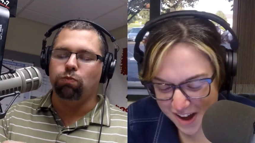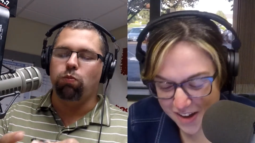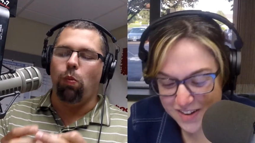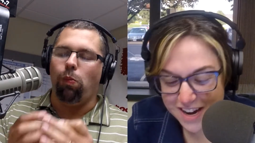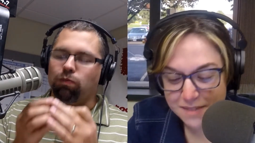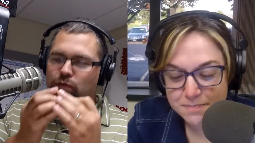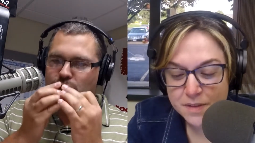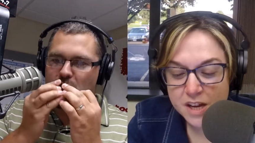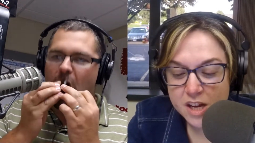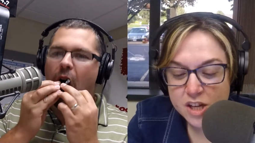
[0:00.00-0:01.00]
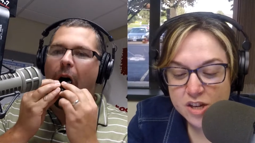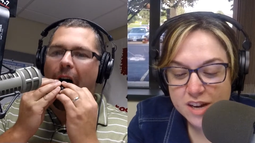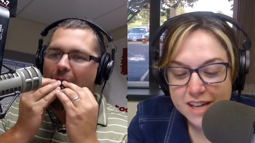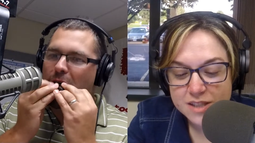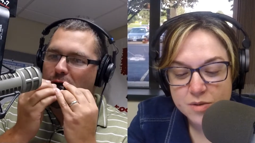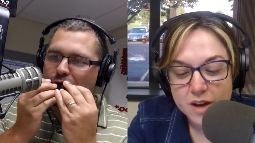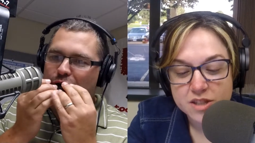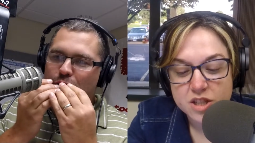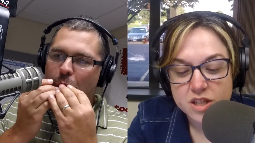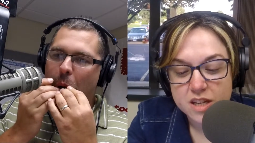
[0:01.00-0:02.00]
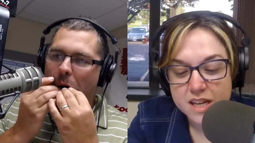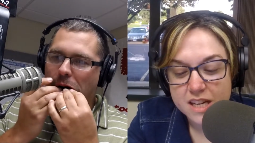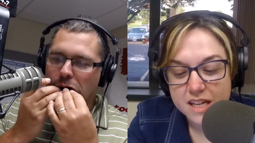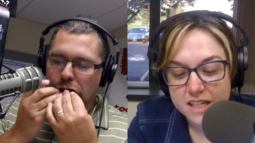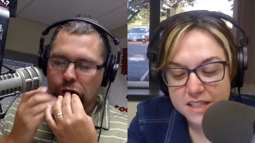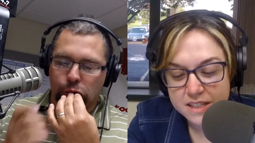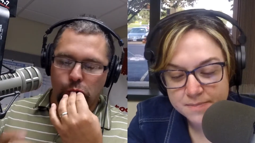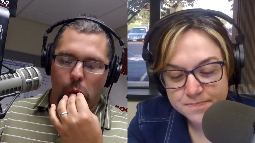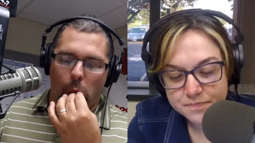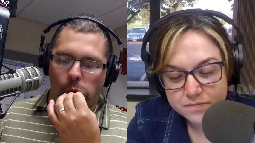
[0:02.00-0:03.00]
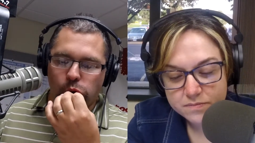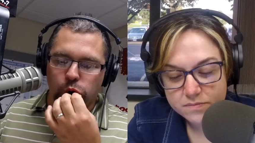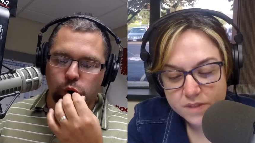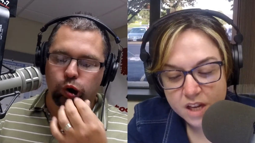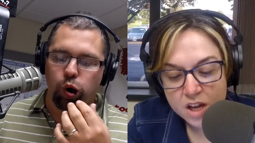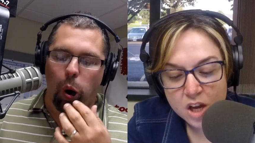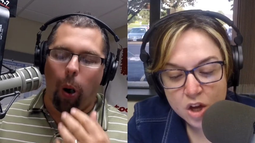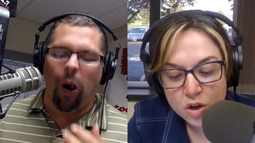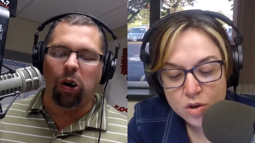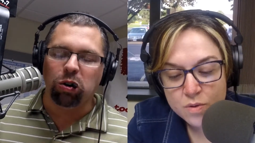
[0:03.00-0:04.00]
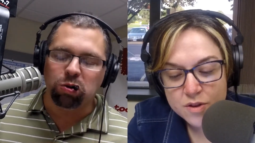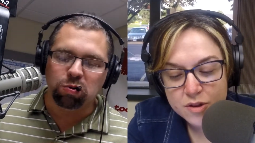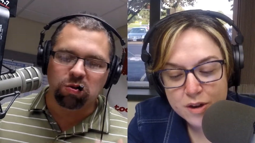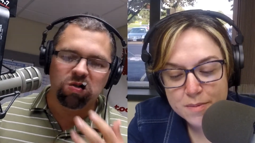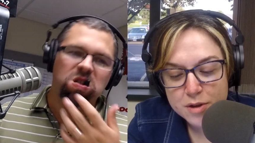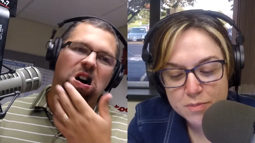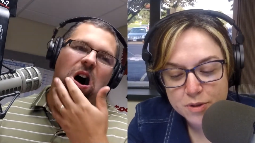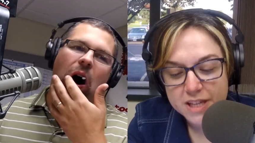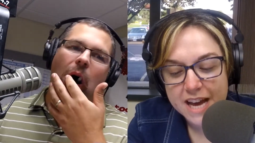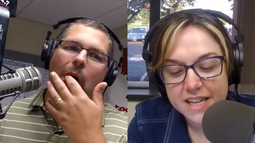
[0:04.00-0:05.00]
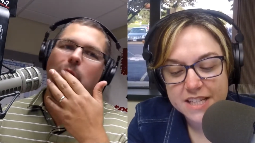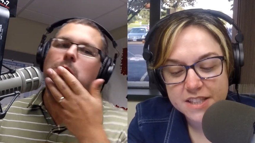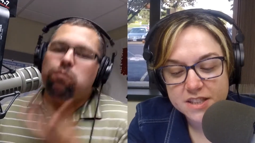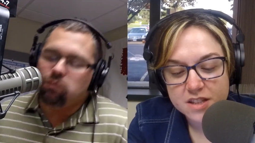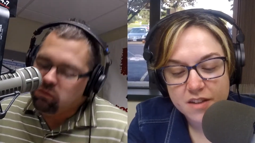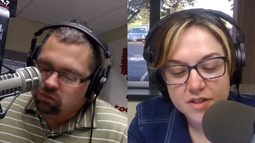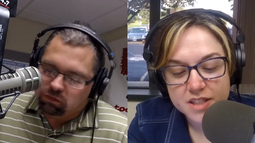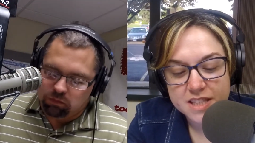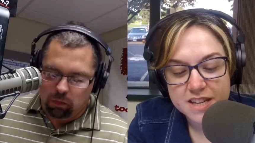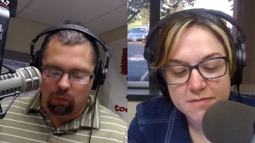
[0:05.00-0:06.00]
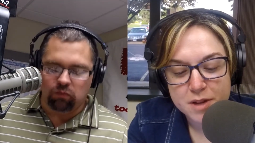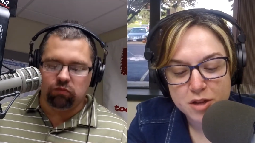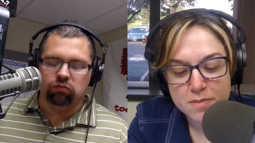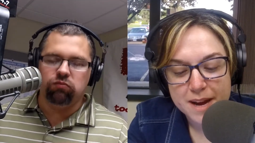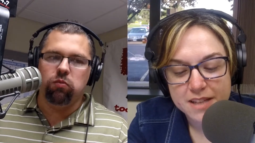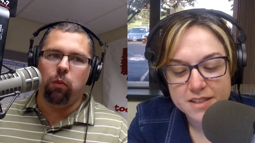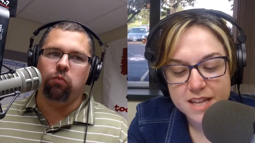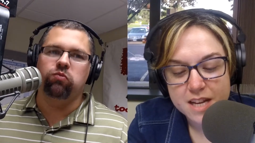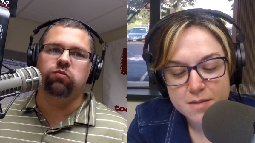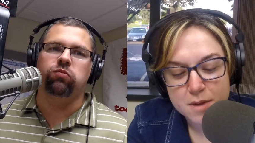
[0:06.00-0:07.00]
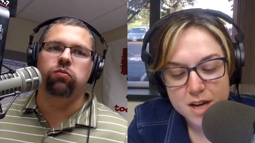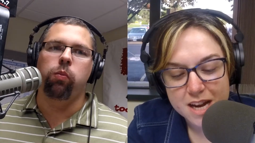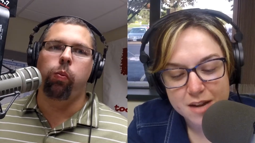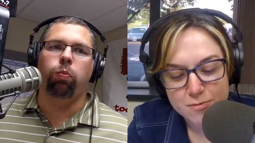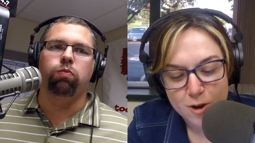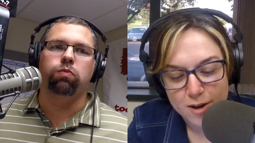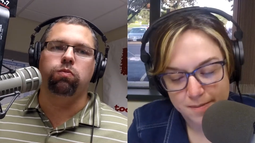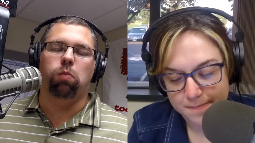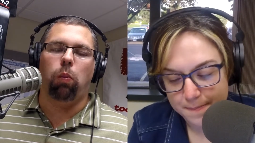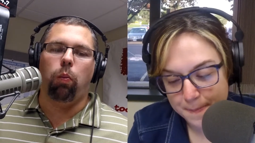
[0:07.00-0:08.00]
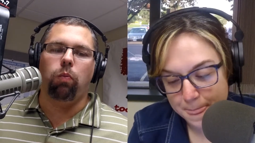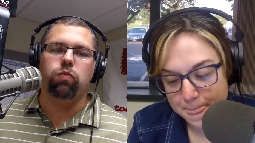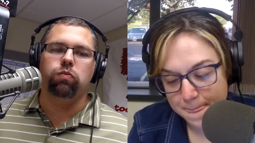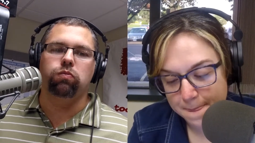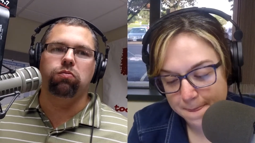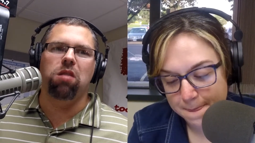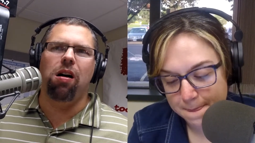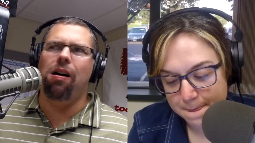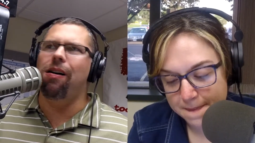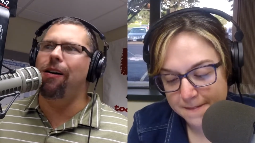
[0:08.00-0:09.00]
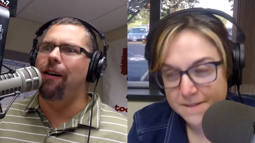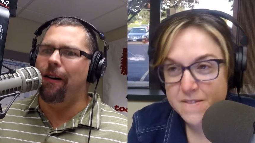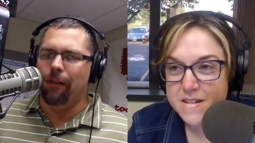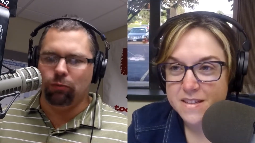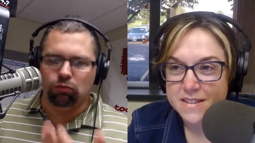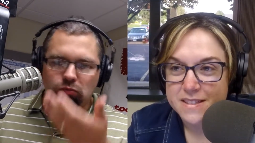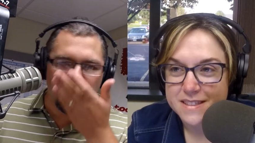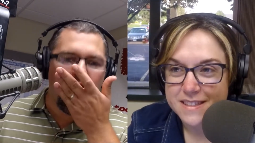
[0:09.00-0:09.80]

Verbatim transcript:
Speaker 1: All right. Your next question is Who were the criminal protagonists of the Steve Miller band's Take the Money and Run? Um,